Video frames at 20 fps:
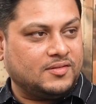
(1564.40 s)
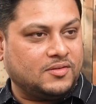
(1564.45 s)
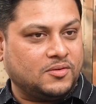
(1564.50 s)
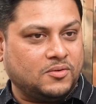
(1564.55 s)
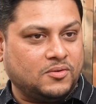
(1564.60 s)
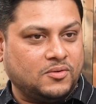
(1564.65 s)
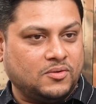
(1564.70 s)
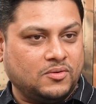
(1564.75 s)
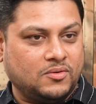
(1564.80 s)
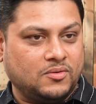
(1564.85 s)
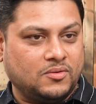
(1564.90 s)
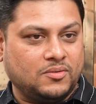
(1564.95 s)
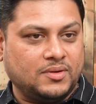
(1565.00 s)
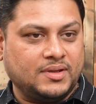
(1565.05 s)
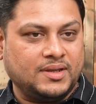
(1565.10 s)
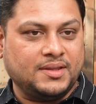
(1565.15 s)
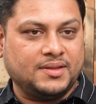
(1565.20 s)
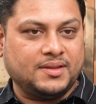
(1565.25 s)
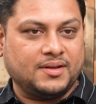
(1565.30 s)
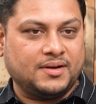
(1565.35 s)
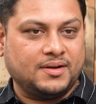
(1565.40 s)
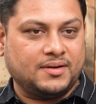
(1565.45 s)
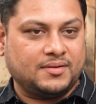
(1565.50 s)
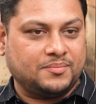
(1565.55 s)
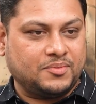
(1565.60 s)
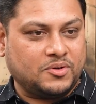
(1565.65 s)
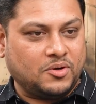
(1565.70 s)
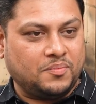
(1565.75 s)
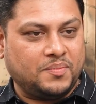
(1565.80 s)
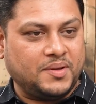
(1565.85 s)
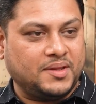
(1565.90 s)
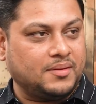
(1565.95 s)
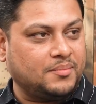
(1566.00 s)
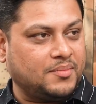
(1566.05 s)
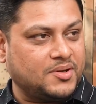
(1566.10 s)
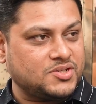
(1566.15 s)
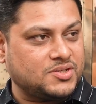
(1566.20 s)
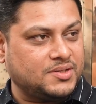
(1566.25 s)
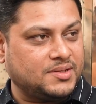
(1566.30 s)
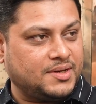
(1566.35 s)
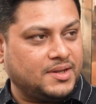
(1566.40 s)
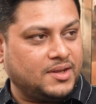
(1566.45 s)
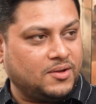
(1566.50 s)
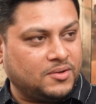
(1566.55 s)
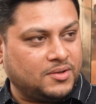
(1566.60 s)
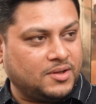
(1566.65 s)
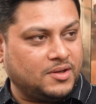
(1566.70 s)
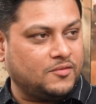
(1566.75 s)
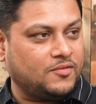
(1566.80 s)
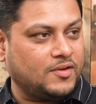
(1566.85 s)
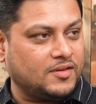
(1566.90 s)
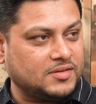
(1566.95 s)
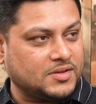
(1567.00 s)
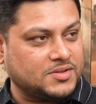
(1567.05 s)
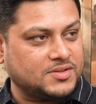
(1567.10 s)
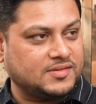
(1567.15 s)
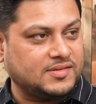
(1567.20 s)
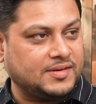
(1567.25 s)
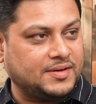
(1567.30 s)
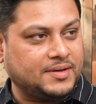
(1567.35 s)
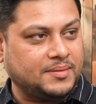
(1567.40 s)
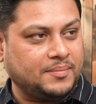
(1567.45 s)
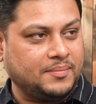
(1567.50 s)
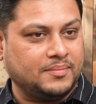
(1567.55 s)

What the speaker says: So either it could be in the machinery or the infrastructure setup,